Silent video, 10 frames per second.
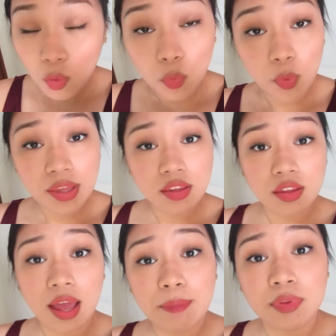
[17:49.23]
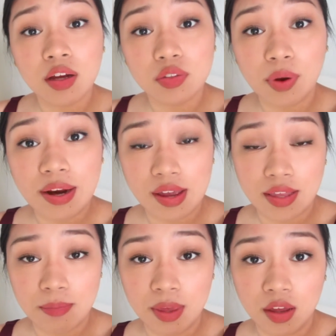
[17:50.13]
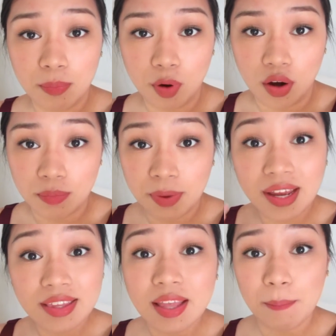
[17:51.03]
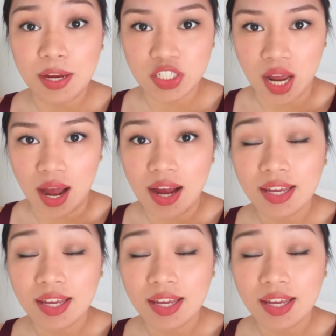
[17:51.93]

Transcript: When I'm not wearing any makeup on, maganda pa siya.